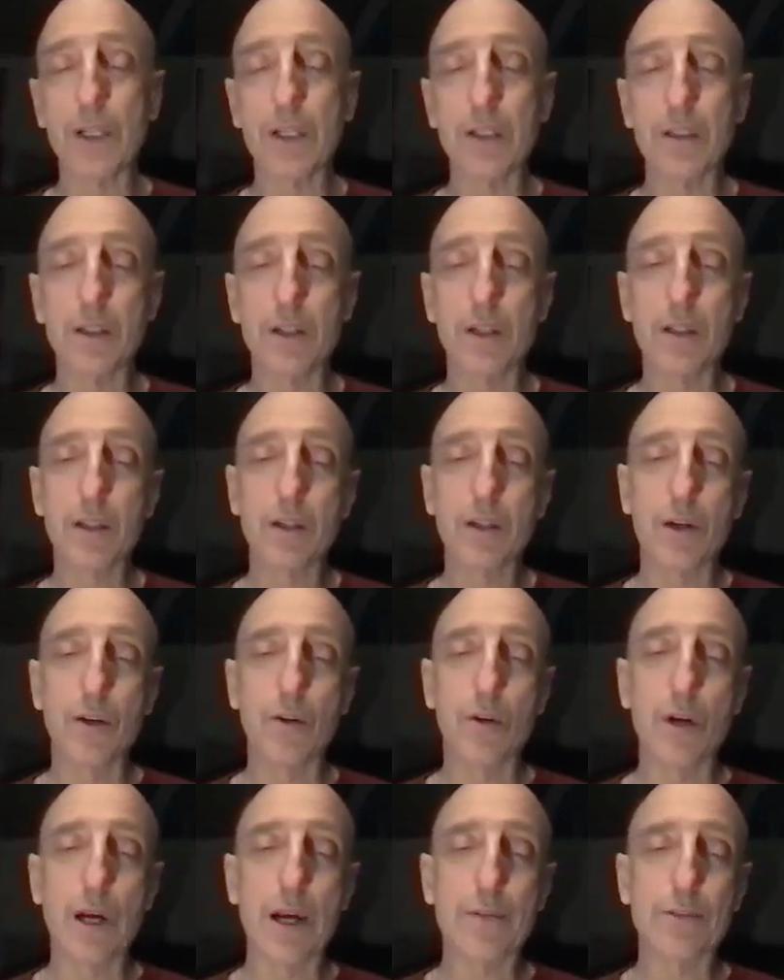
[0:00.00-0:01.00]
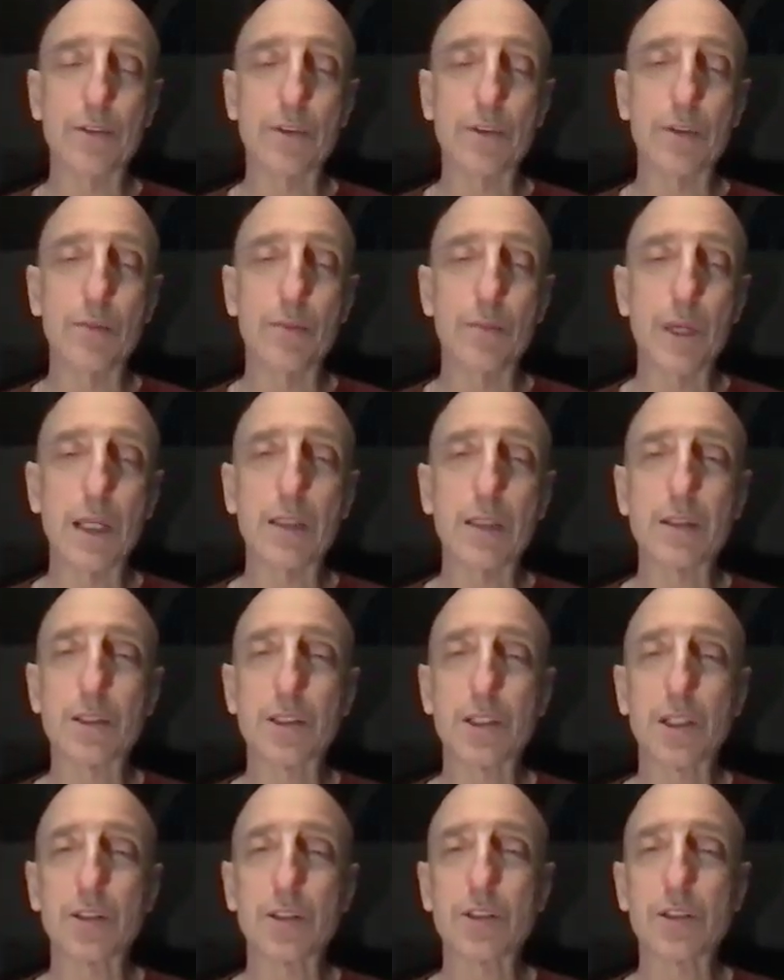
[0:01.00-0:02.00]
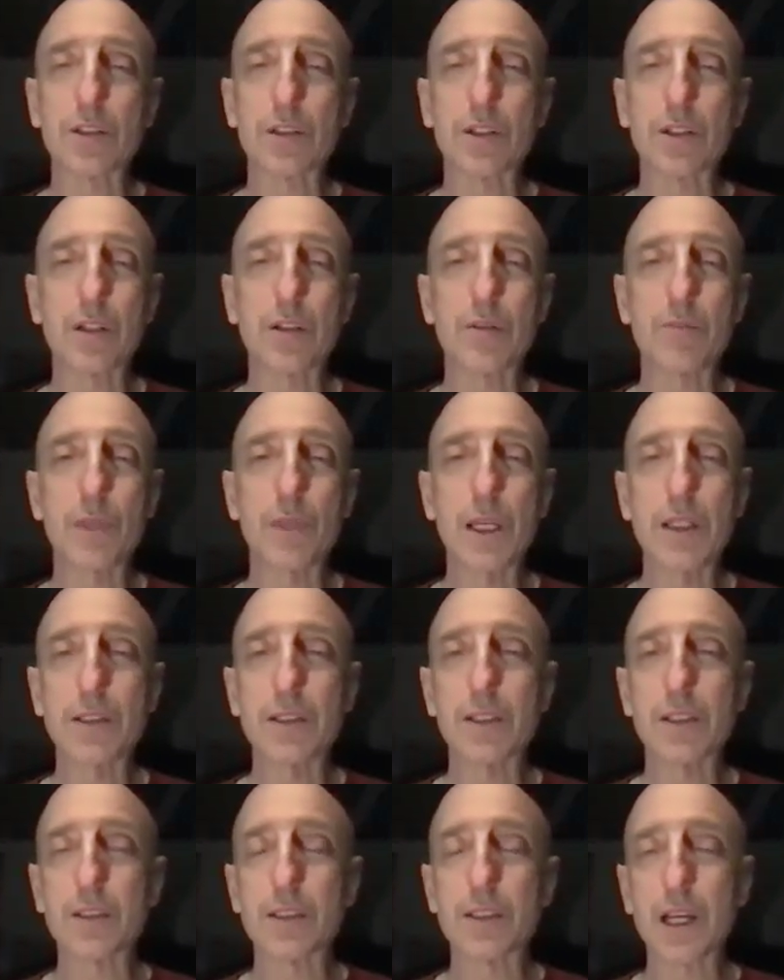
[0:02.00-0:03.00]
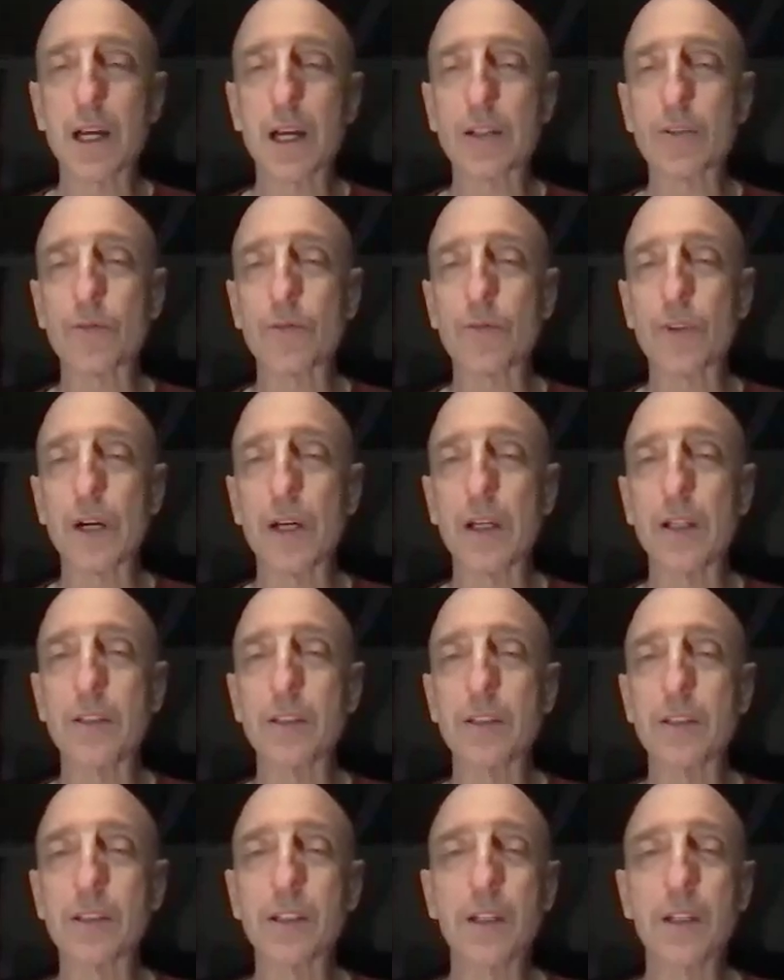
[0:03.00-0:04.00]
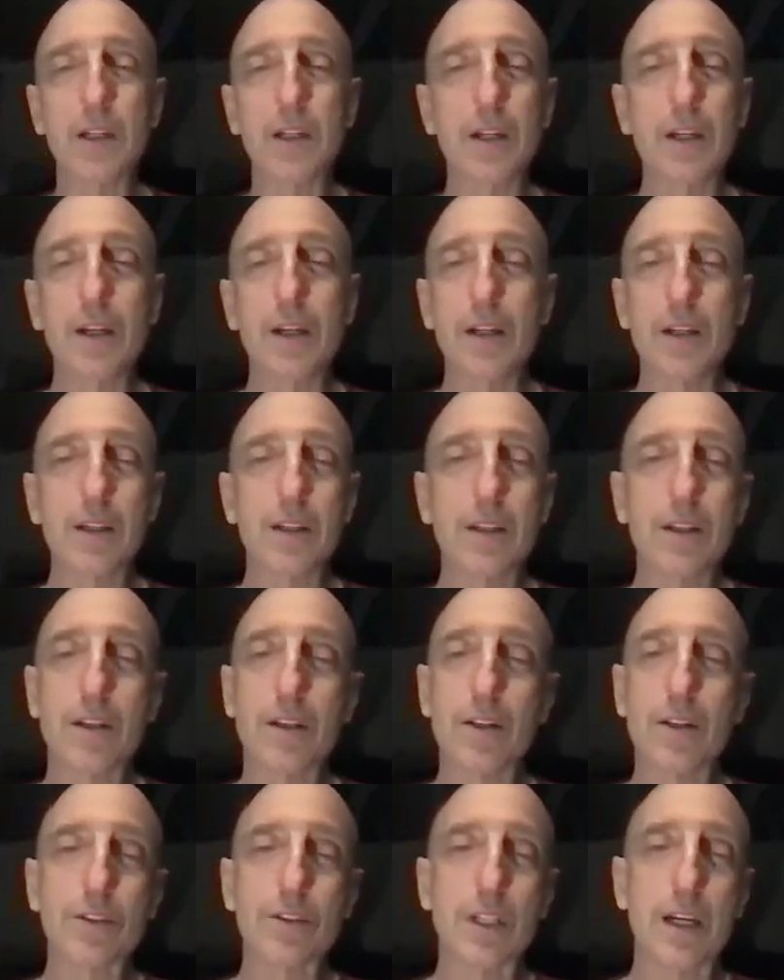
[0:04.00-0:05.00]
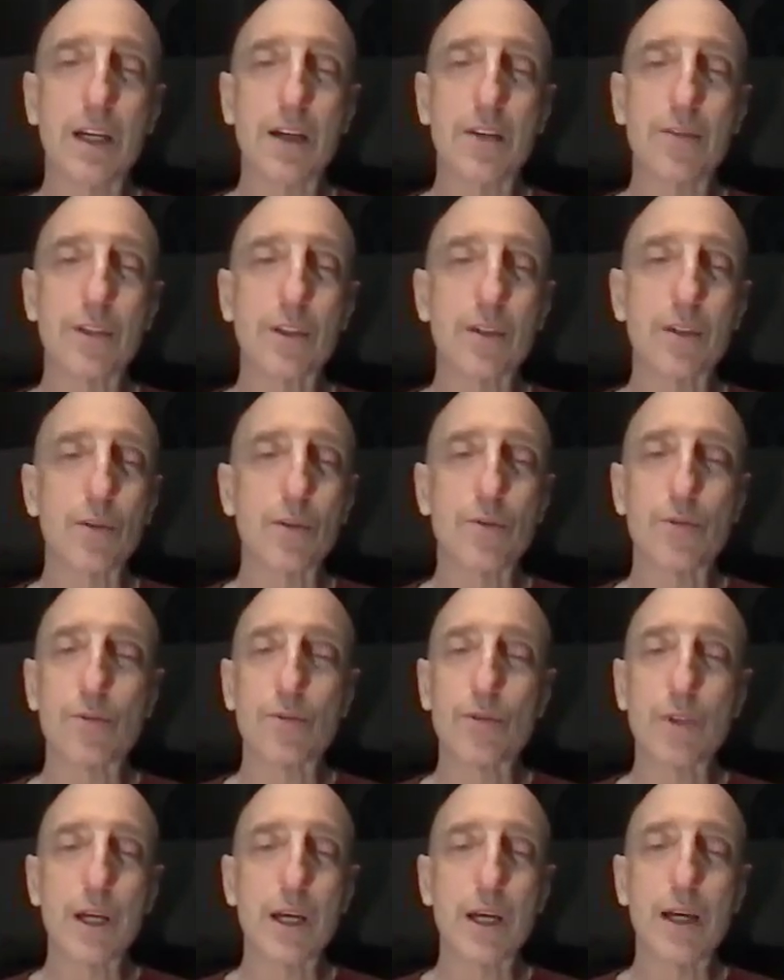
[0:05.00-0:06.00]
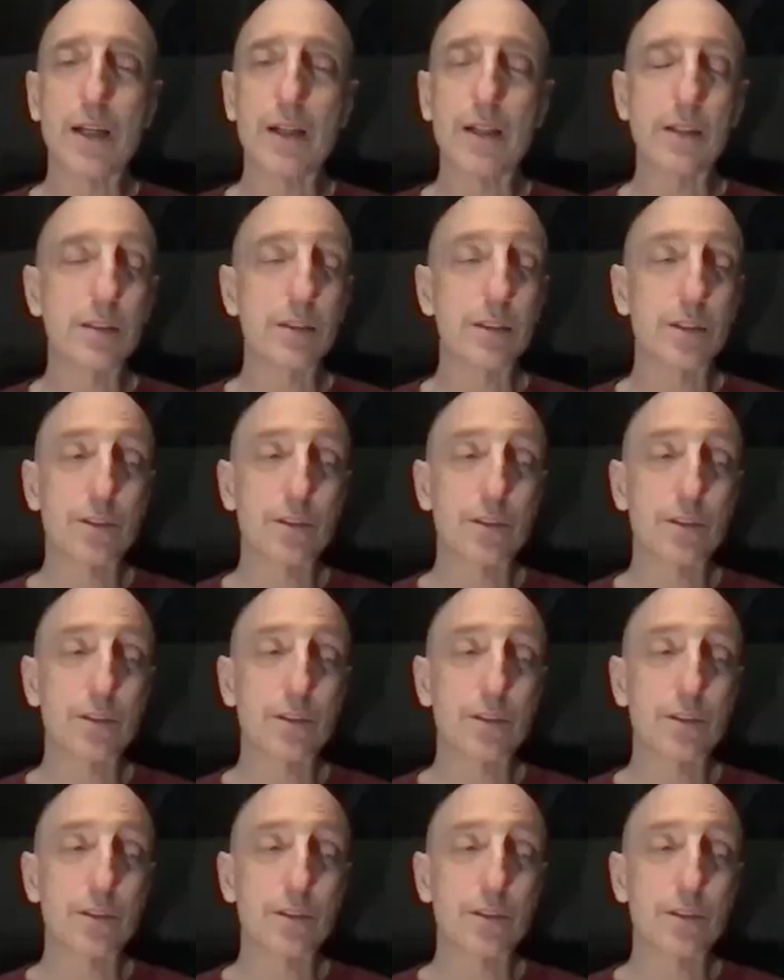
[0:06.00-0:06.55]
And after making such an amazing sacrifice, to have to go through that,